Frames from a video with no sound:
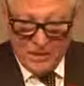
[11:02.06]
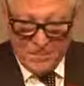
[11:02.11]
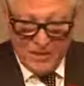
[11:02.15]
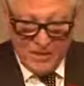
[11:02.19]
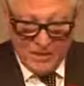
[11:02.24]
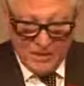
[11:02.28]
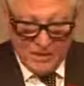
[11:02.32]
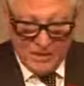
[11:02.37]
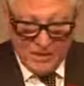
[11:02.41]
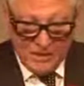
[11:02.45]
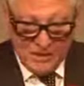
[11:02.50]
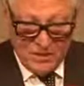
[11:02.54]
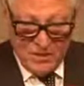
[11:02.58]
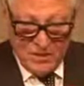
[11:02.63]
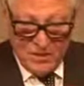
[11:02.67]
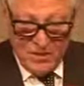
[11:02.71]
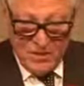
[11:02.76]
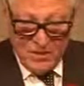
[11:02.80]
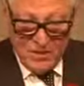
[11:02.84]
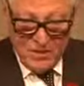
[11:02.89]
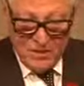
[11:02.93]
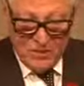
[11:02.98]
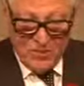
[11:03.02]
and business
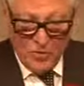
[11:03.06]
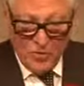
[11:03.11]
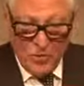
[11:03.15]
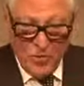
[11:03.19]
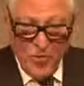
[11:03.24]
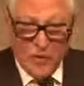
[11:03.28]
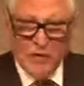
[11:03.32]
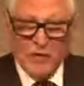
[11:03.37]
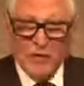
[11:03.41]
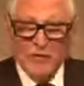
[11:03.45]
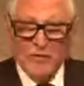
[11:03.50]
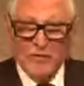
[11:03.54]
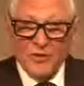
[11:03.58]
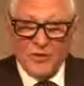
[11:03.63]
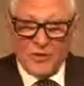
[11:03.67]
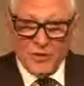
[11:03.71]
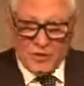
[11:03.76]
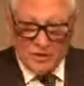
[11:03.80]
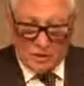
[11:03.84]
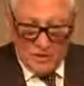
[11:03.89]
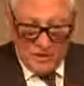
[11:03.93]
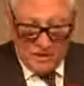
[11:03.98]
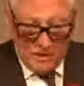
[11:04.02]
for our
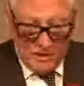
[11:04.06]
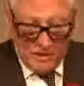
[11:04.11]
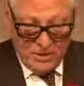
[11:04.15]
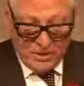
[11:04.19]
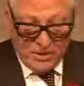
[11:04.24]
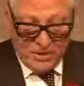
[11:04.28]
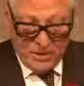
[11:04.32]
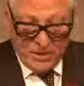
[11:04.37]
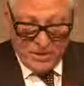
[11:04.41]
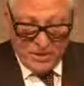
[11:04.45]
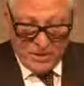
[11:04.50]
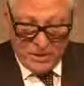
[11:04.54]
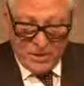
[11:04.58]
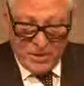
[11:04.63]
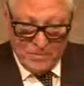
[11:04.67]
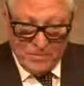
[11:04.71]
innovation-based